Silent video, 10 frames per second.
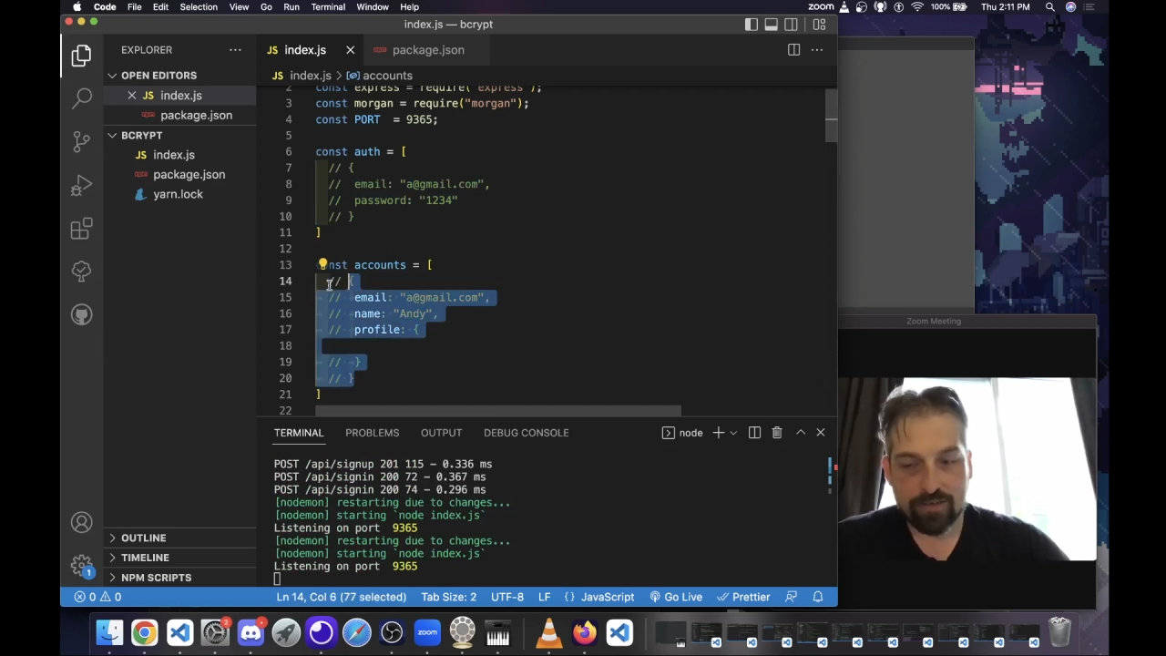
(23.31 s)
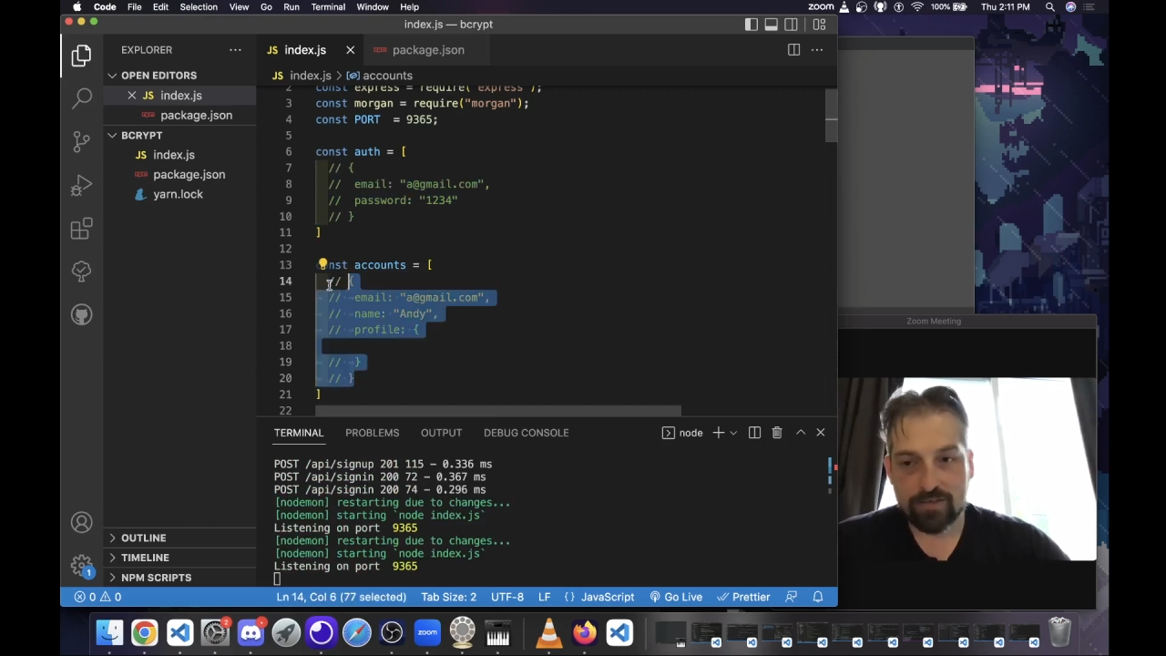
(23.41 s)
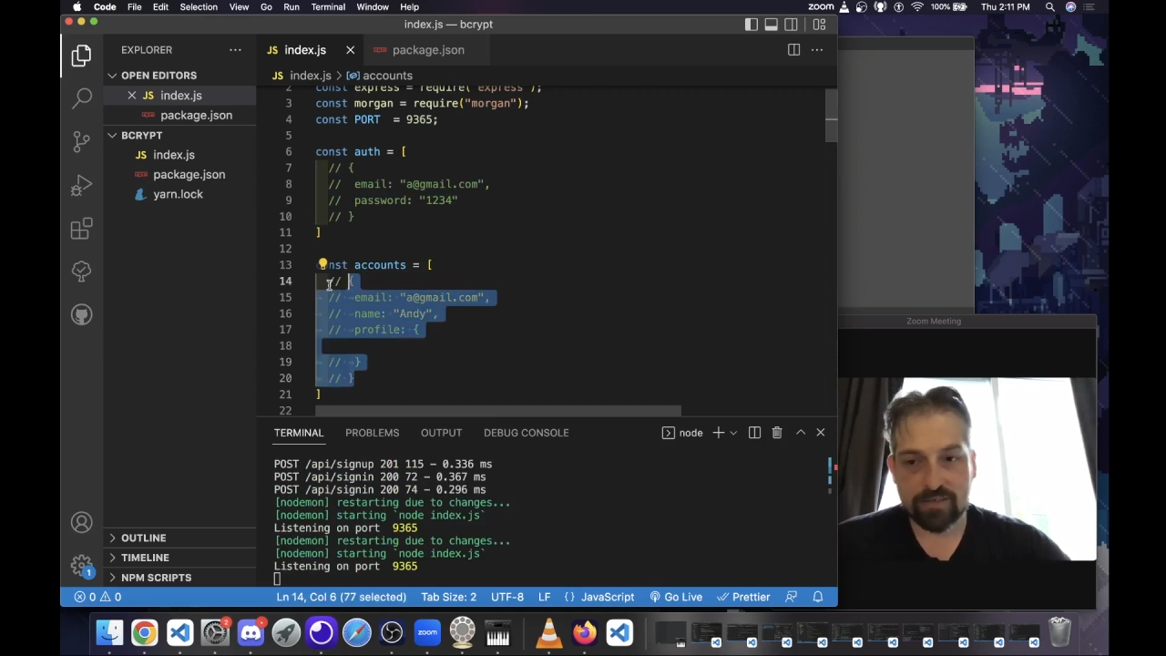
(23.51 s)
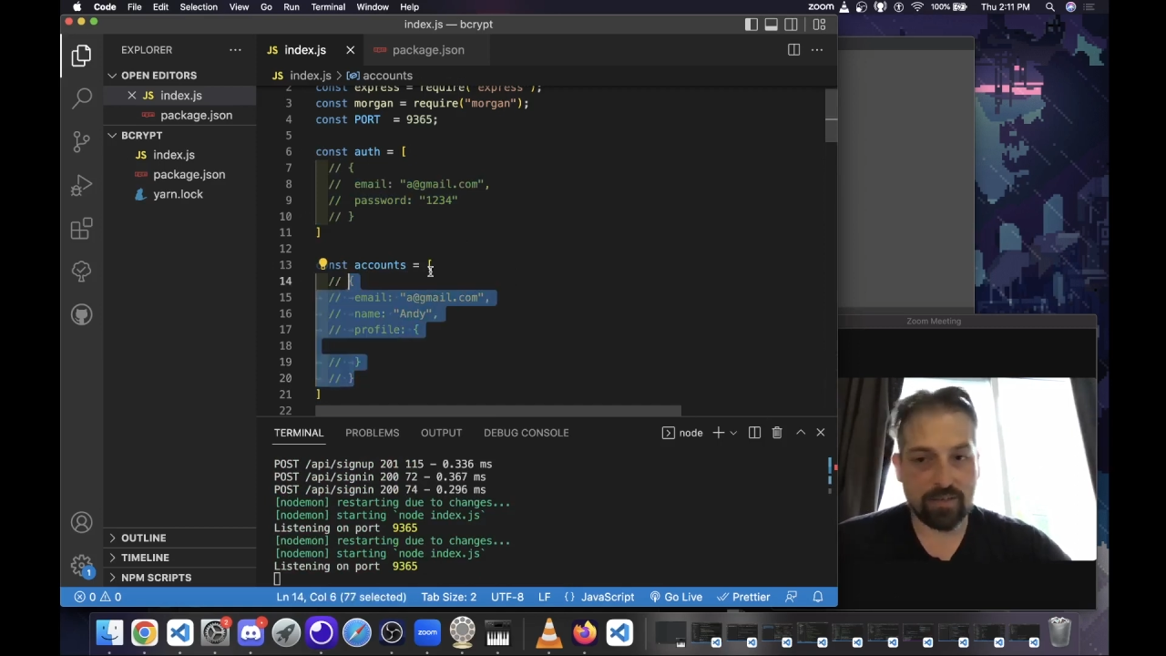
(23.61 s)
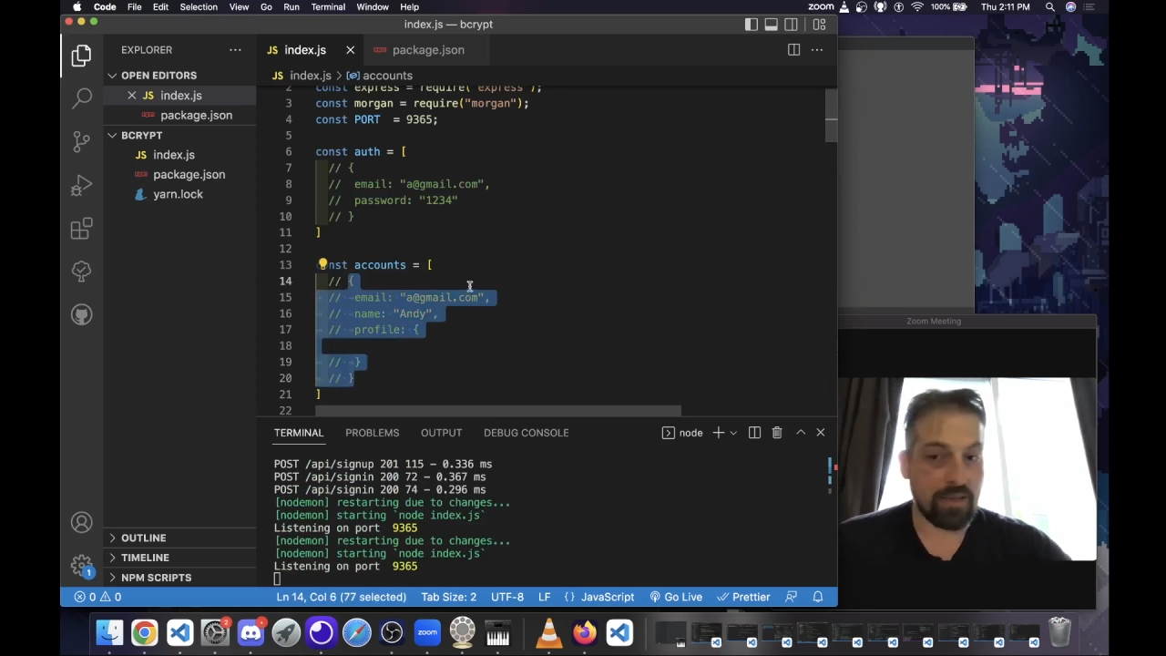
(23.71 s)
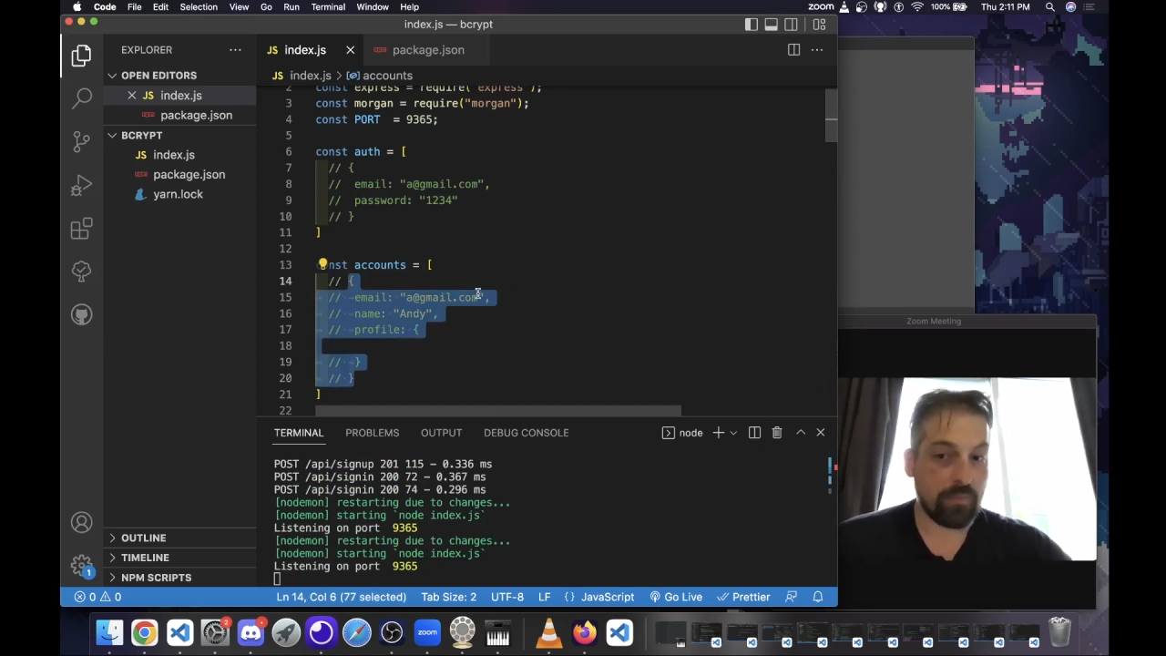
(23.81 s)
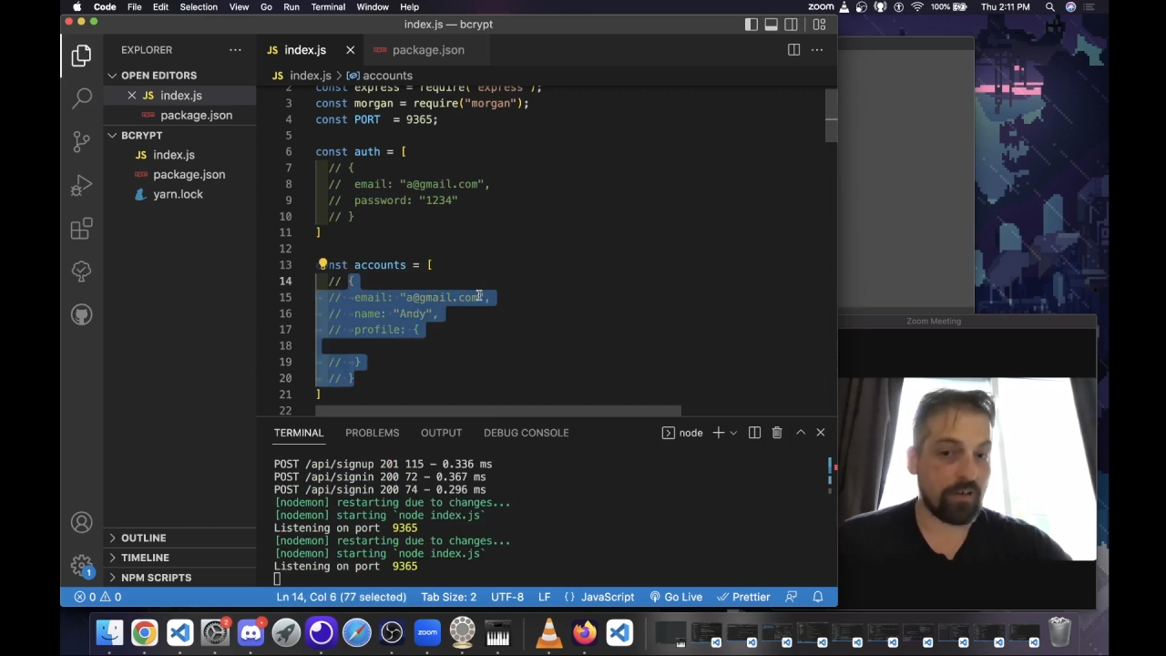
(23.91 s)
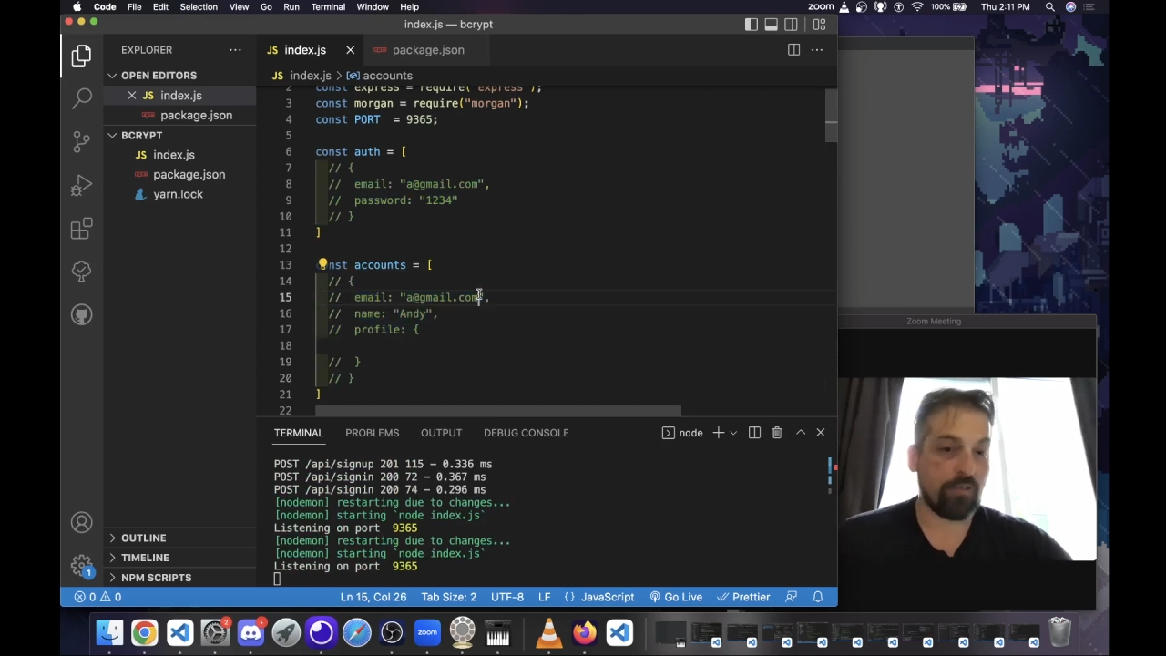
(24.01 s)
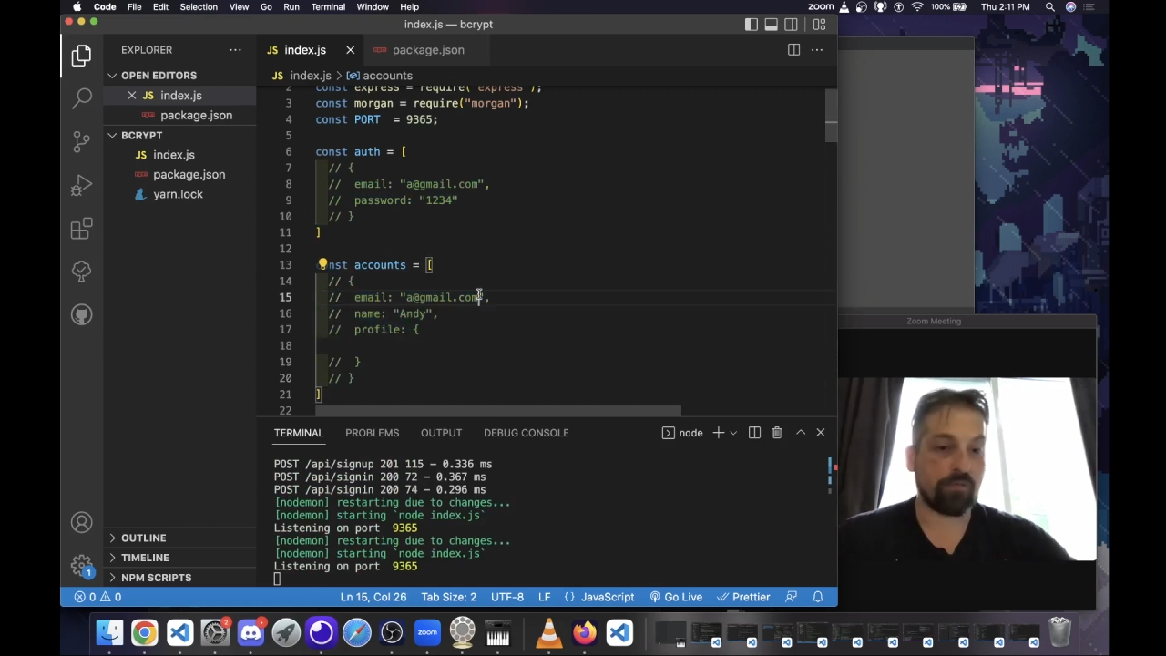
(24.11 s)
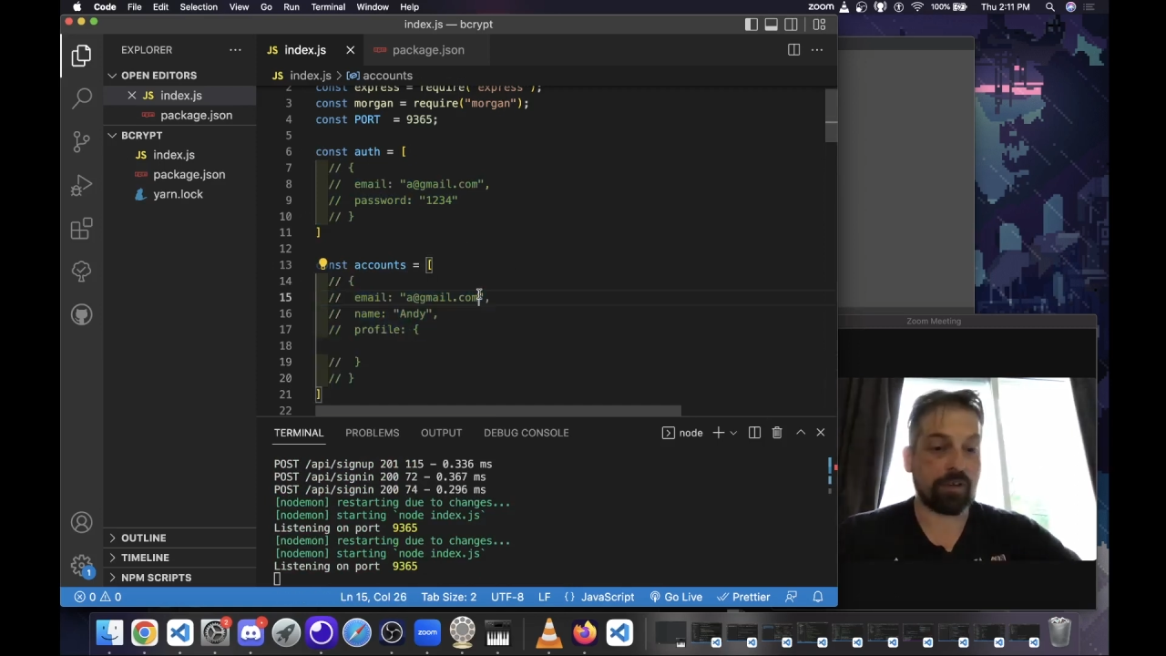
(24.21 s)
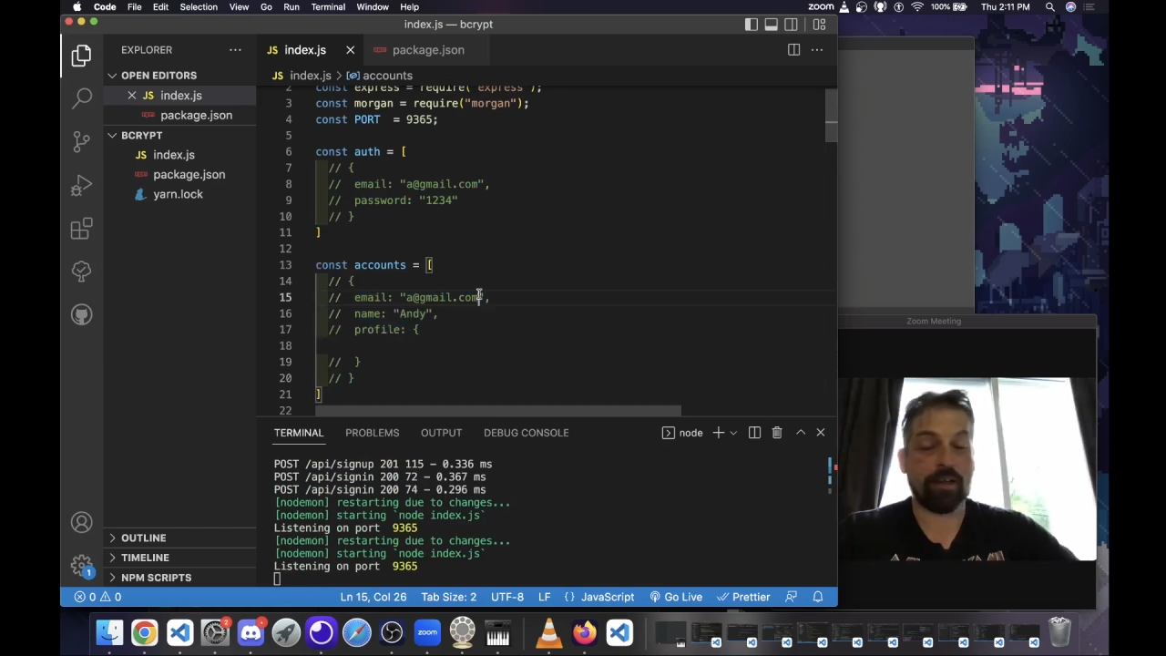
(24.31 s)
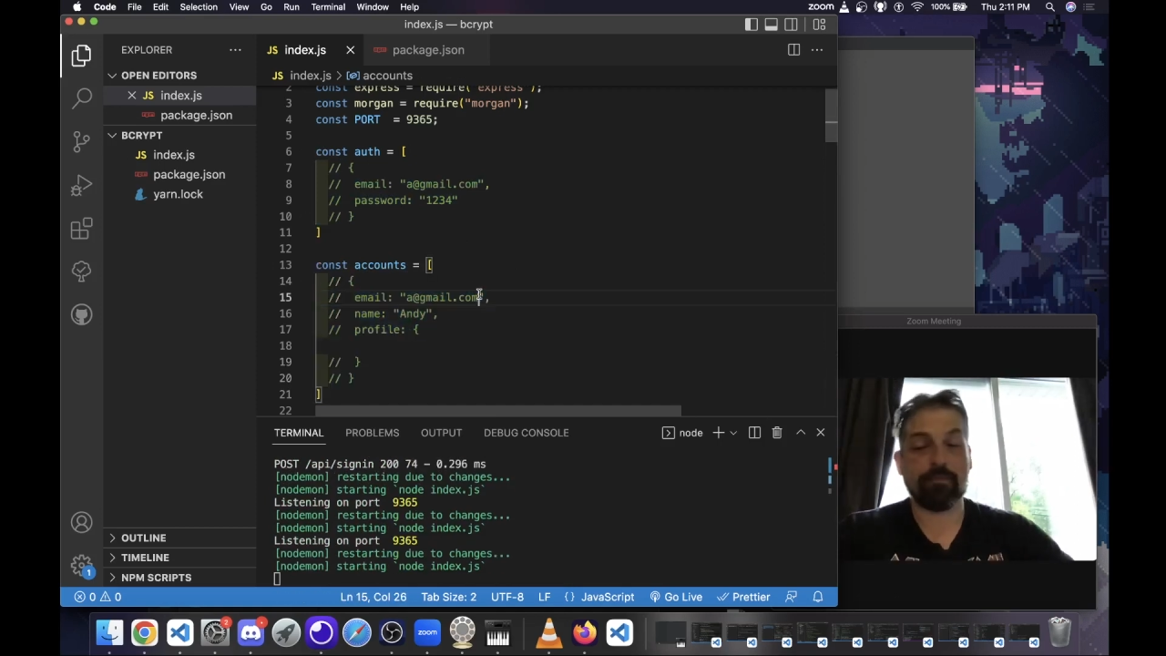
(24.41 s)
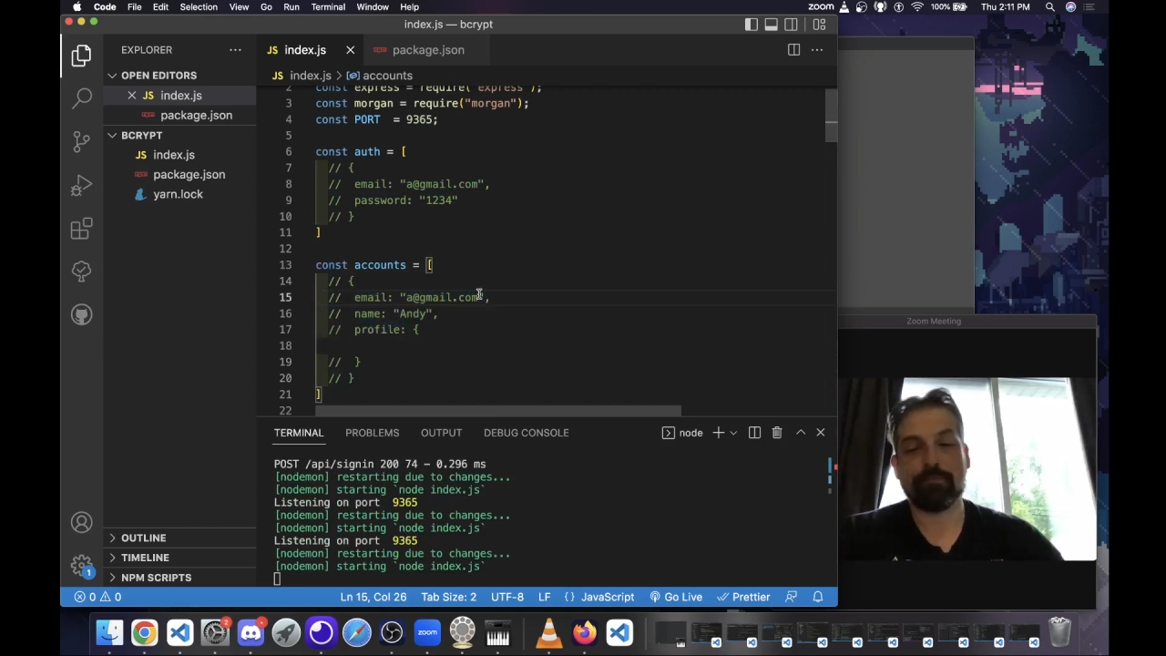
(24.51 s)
because maybe I'll forget.